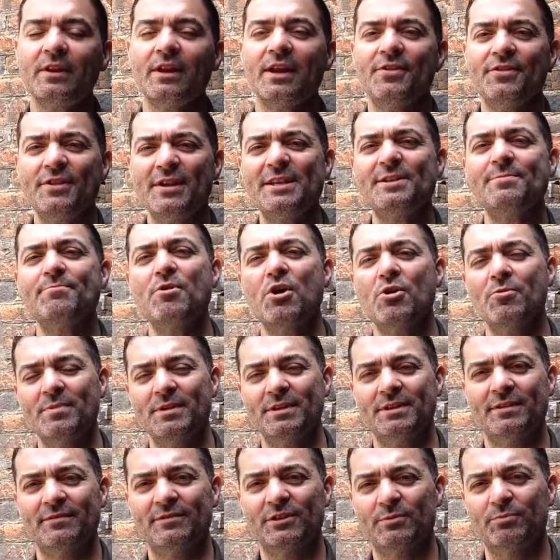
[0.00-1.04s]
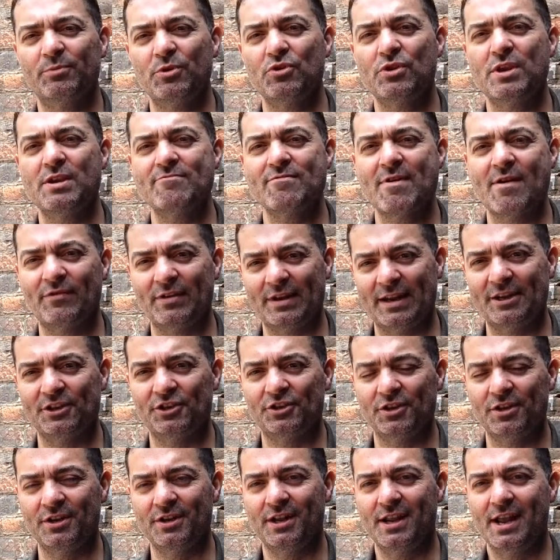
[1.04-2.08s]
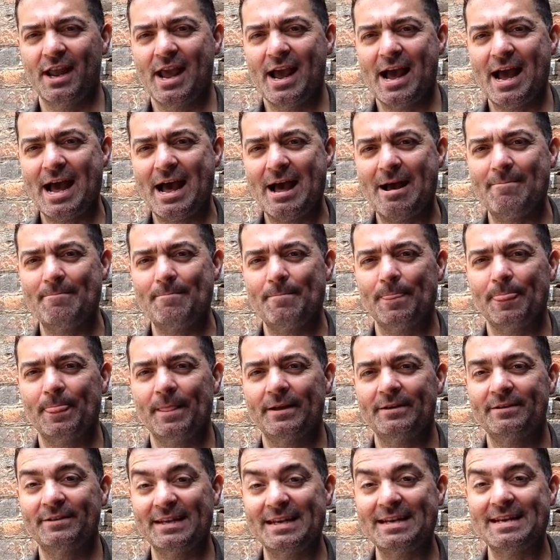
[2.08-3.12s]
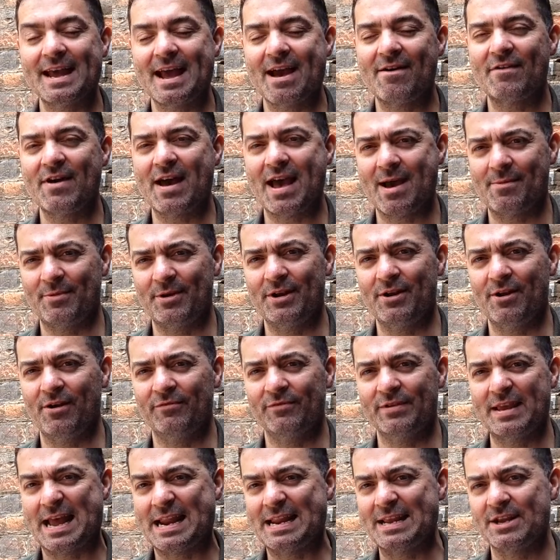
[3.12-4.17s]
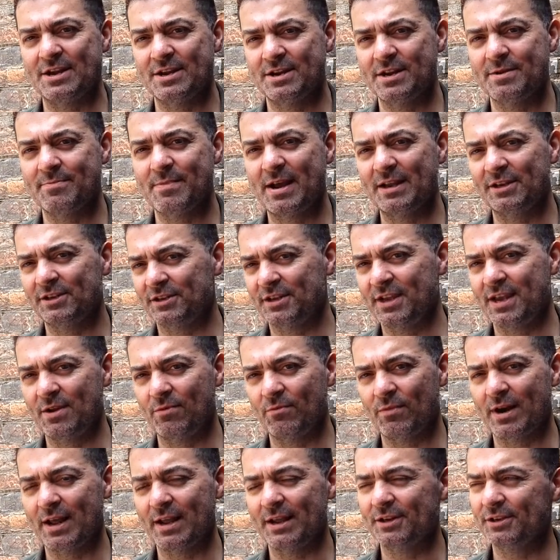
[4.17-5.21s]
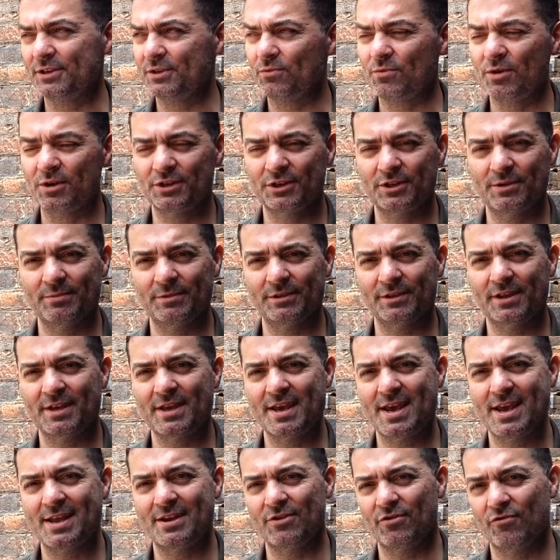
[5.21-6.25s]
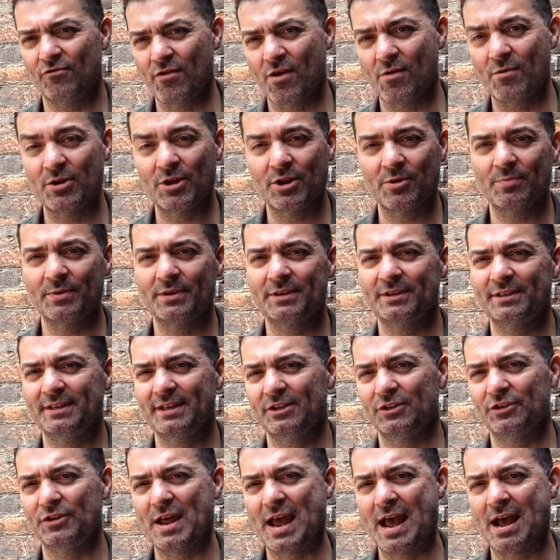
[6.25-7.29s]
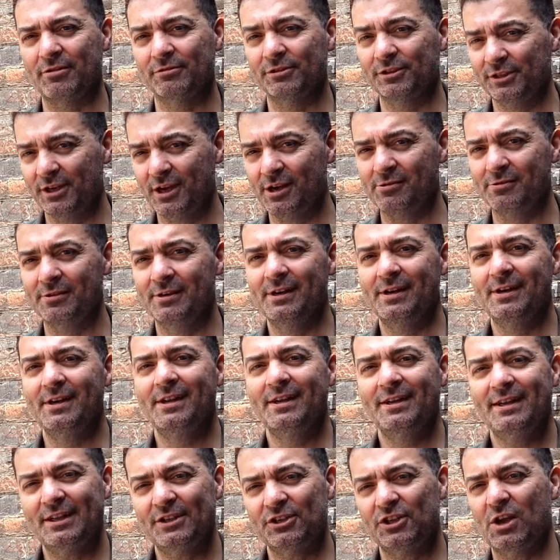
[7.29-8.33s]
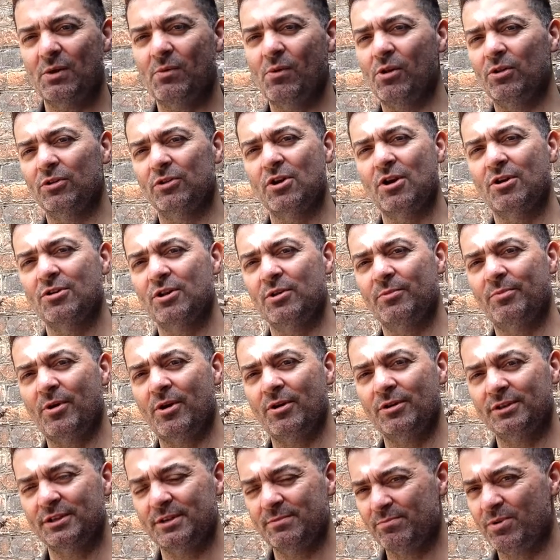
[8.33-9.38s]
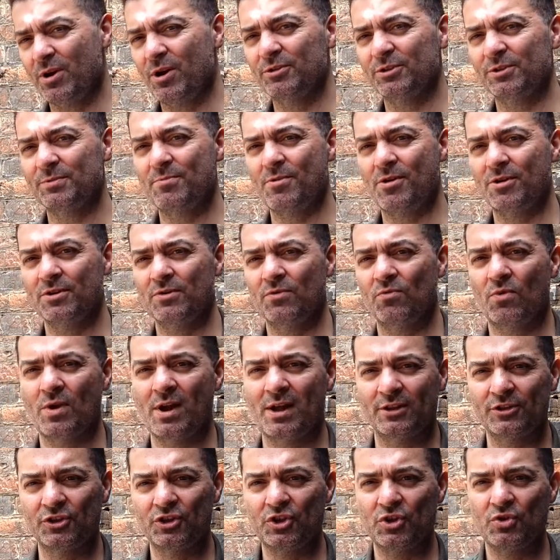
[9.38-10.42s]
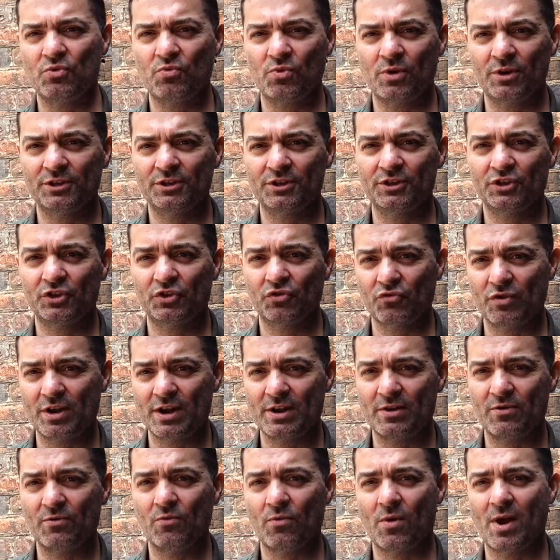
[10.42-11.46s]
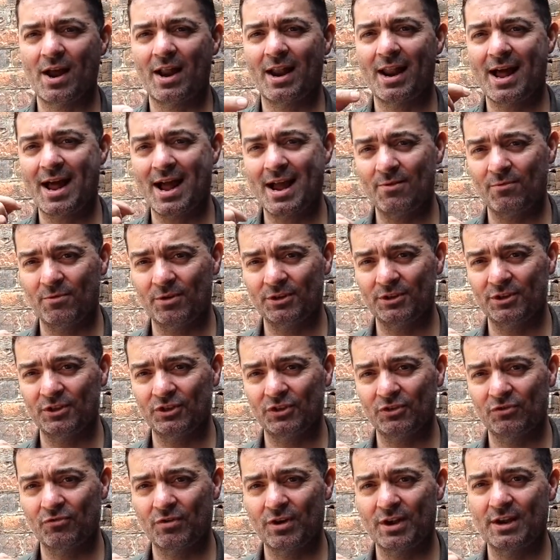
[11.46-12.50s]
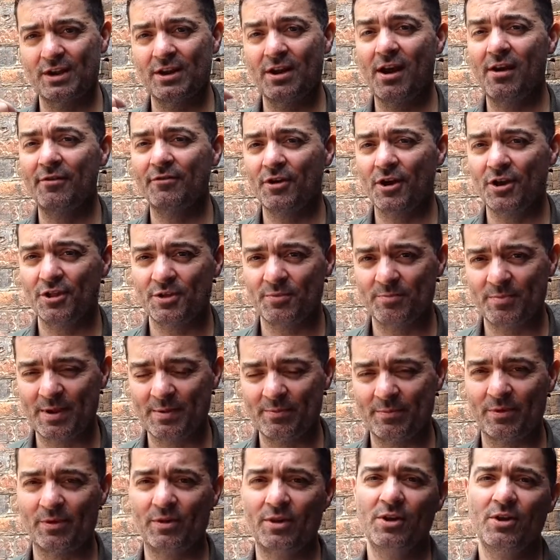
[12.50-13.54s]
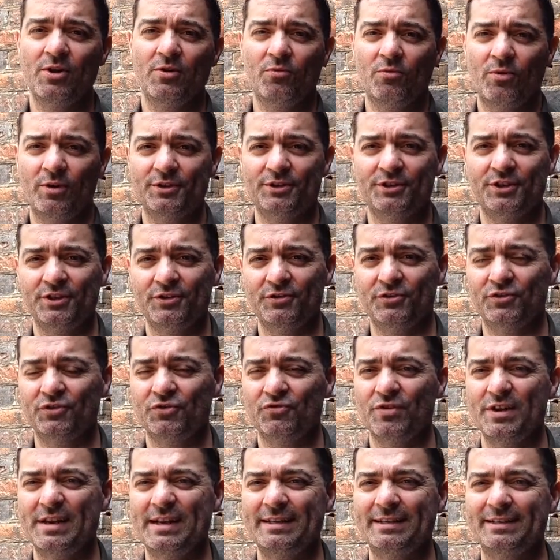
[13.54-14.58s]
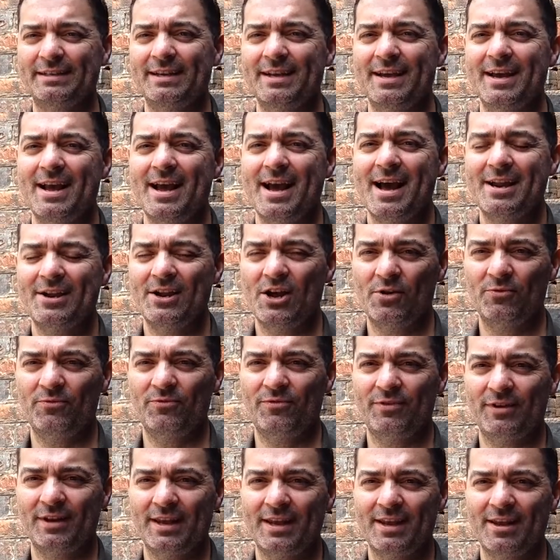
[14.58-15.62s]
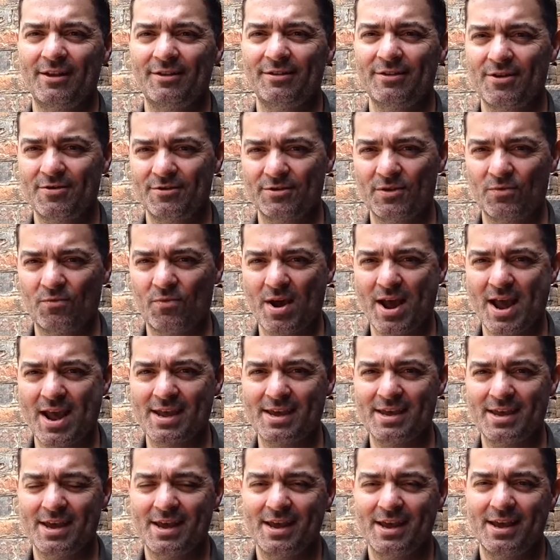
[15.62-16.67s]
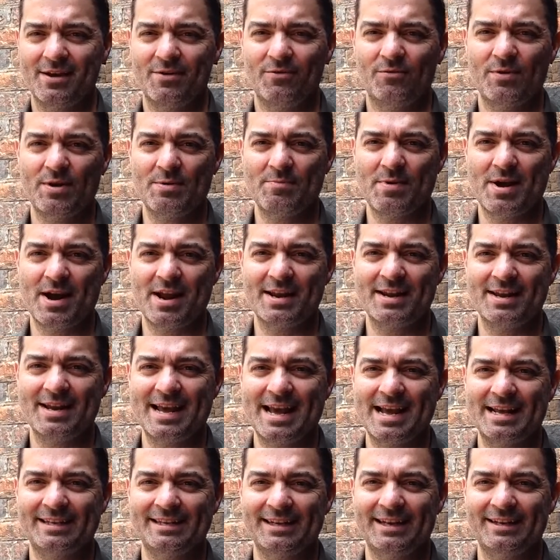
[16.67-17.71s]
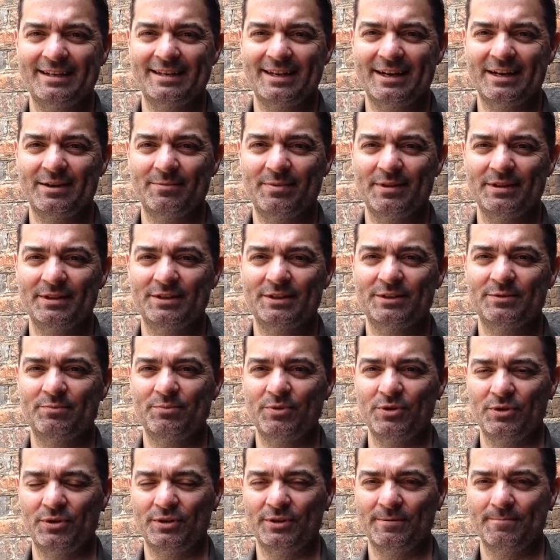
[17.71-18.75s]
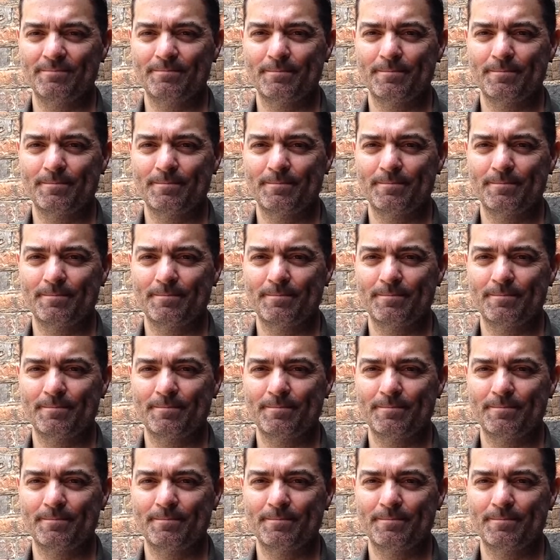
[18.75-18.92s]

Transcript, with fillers: And these moments of spooky revelation um, did have a habit of getting under my skin when I used to watch them as a kid and growing up and still now. So let's go all gogglebox and postmodern while you watch a screen, while I watch a screen of other people watching screens. And hopefully, along the way, we might get a little bit spooked.